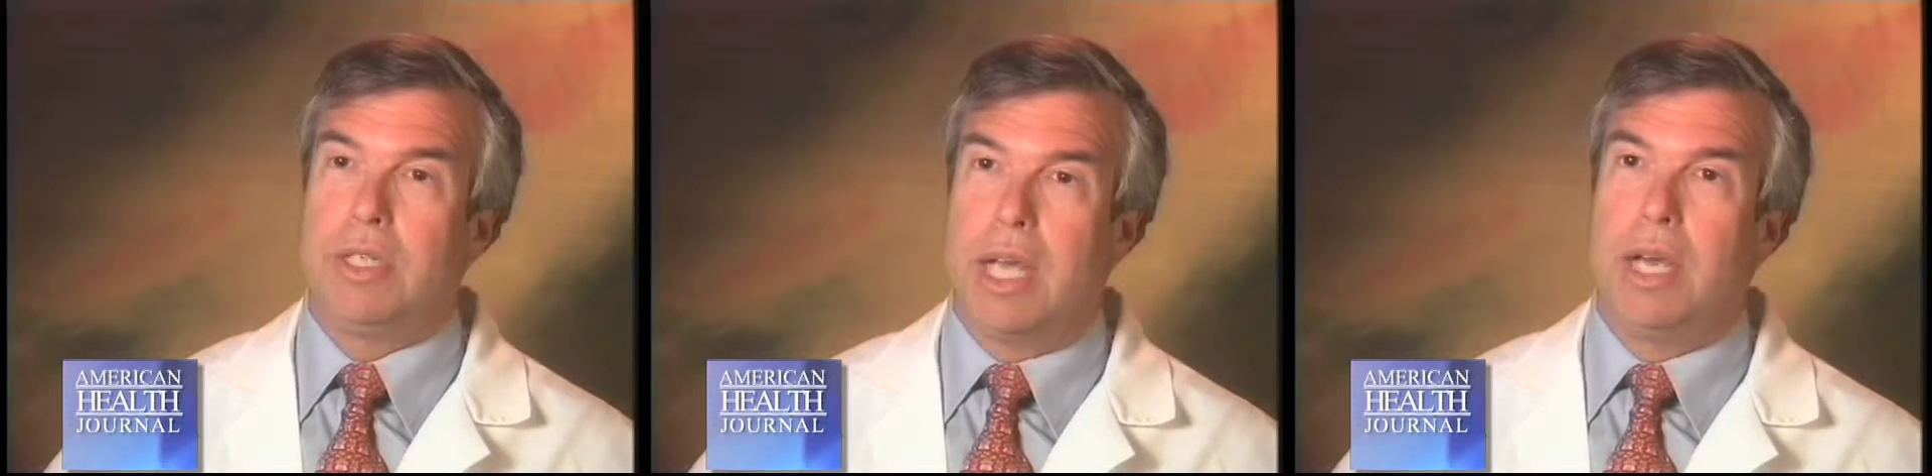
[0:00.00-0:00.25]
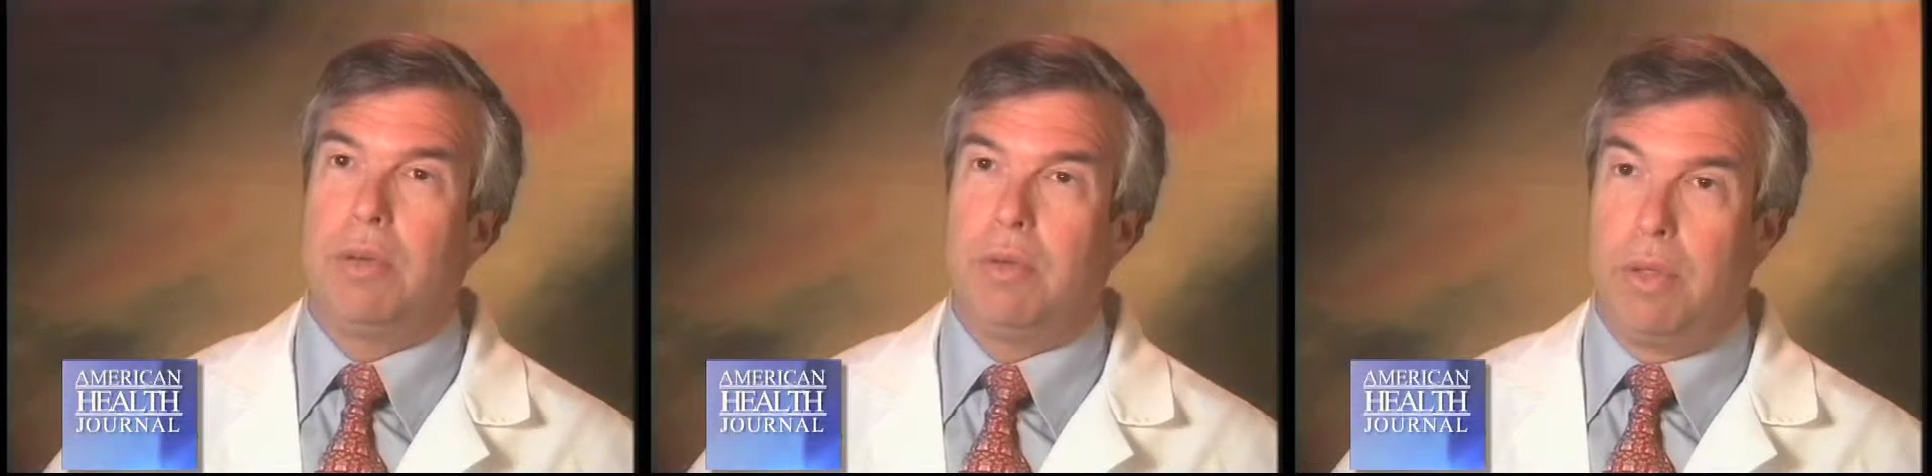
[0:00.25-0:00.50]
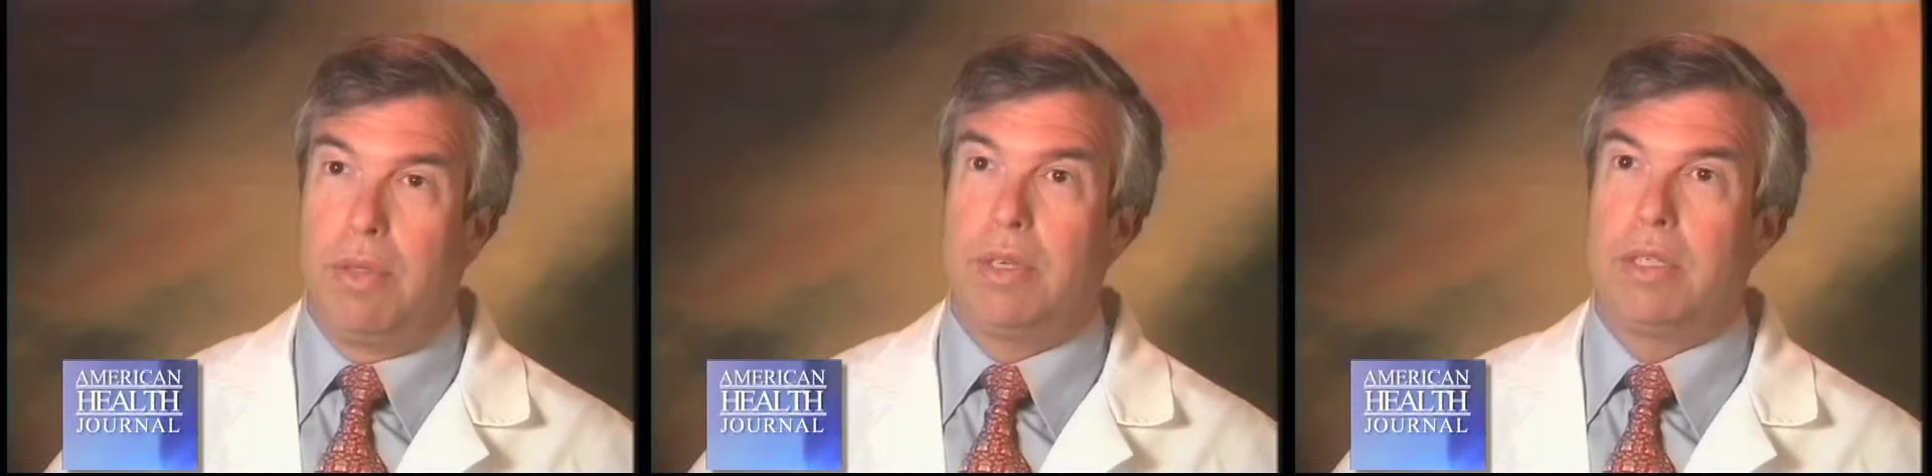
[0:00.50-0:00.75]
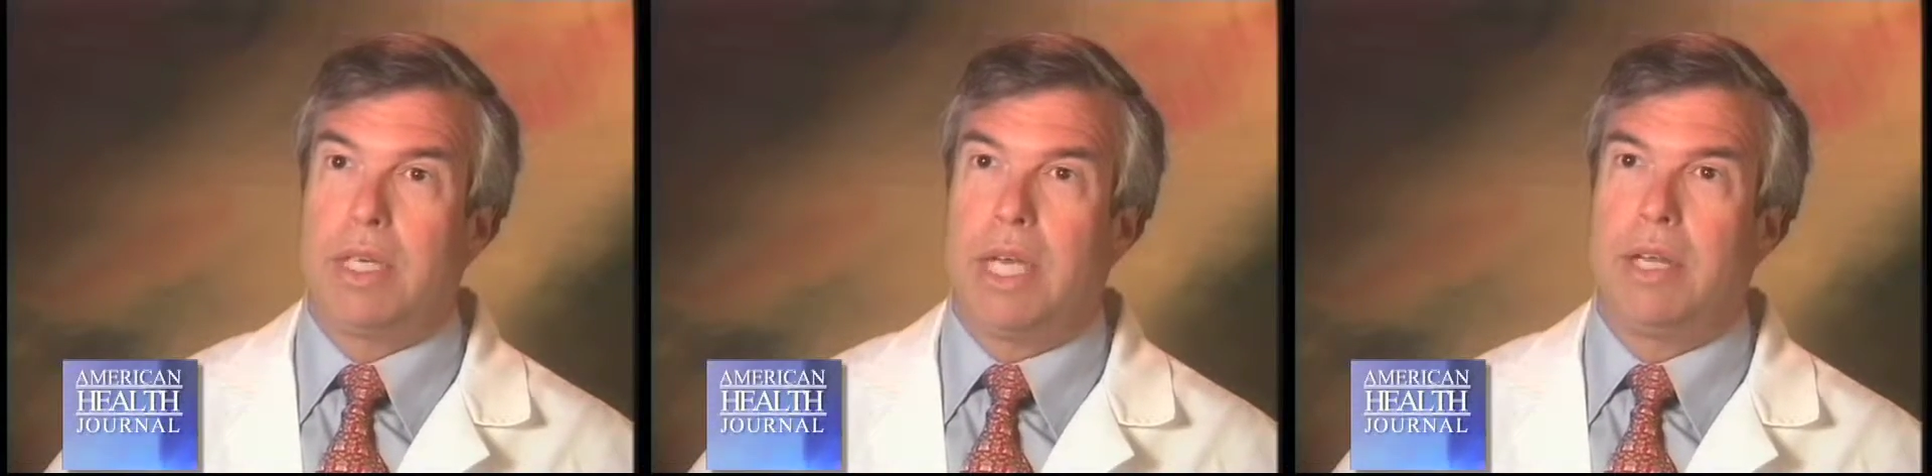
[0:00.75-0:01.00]
now
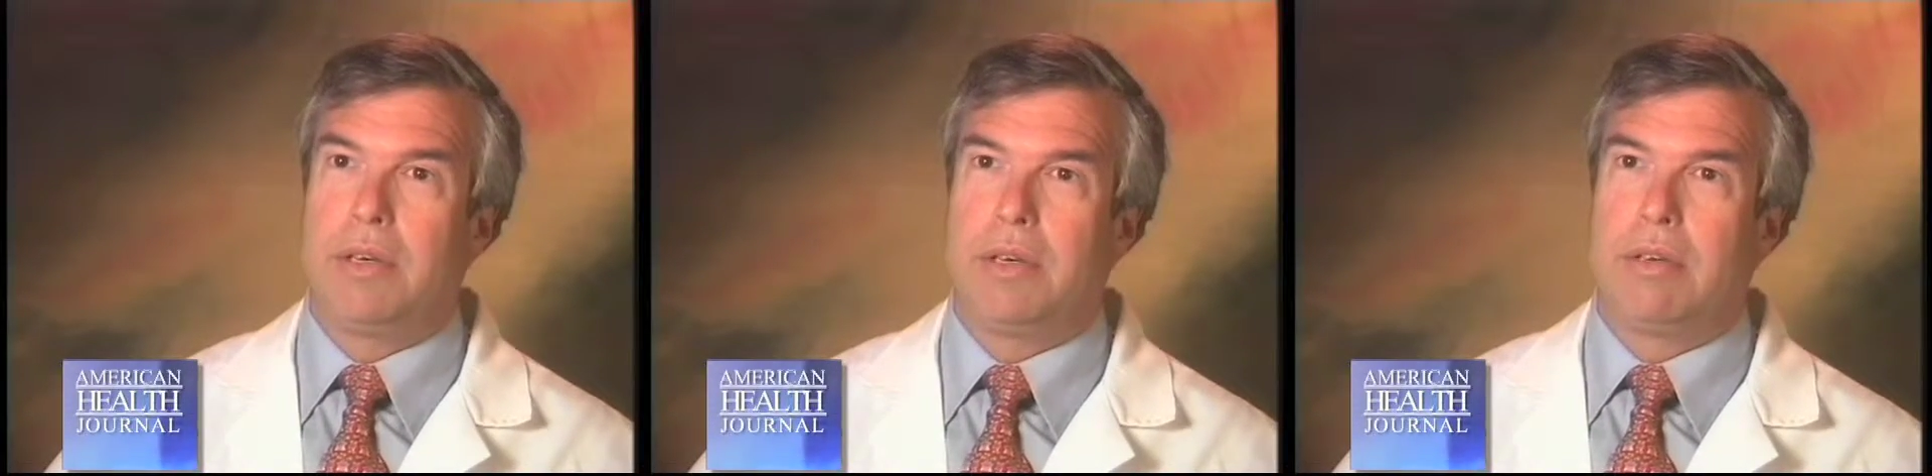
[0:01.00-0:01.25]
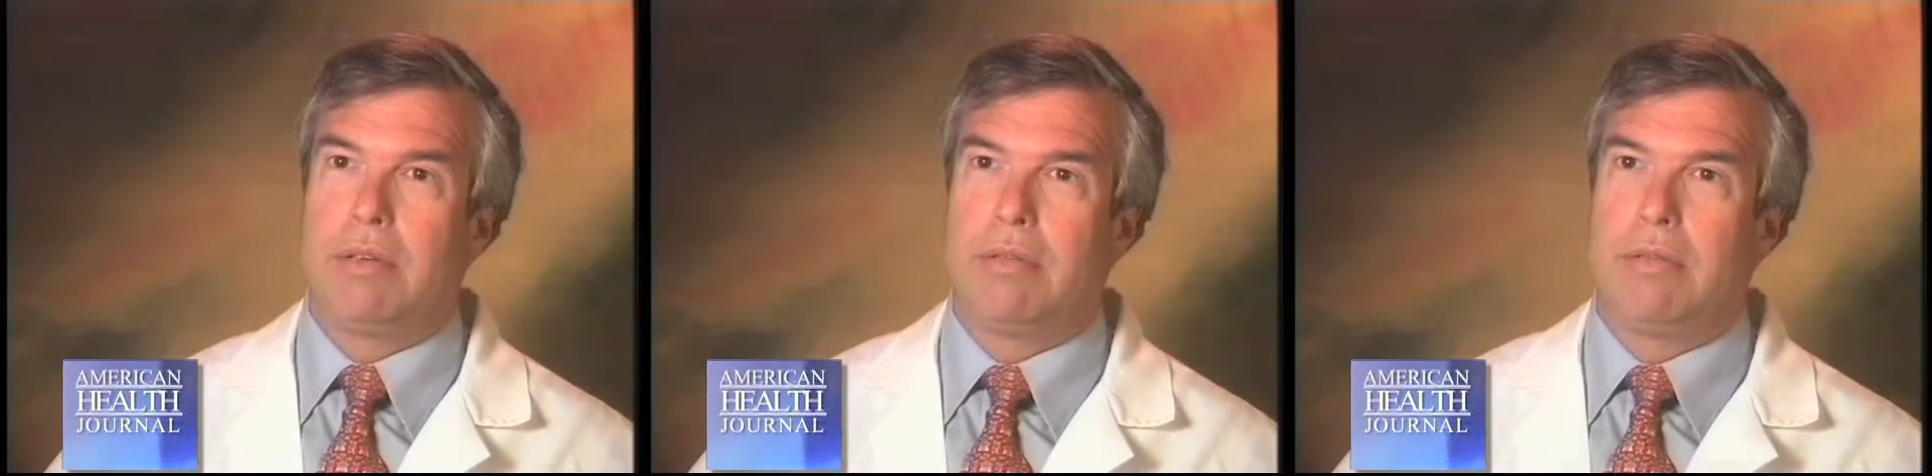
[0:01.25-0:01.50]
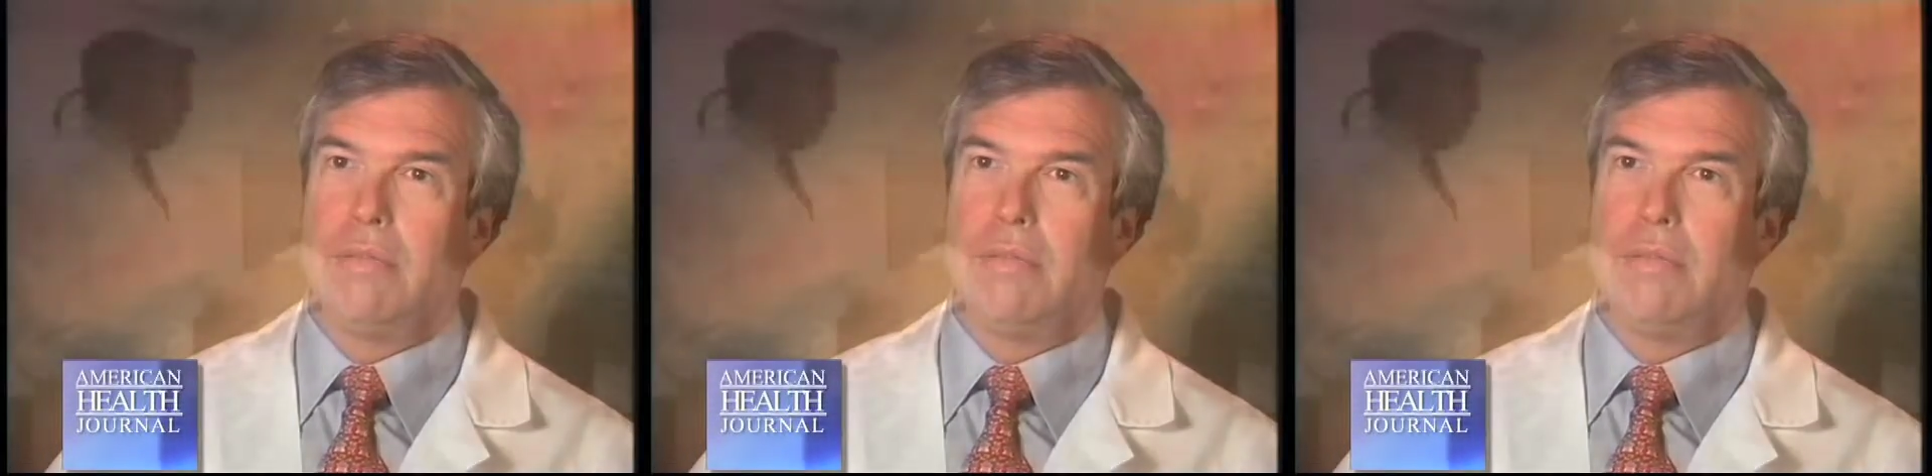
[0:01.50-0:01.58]
the standard.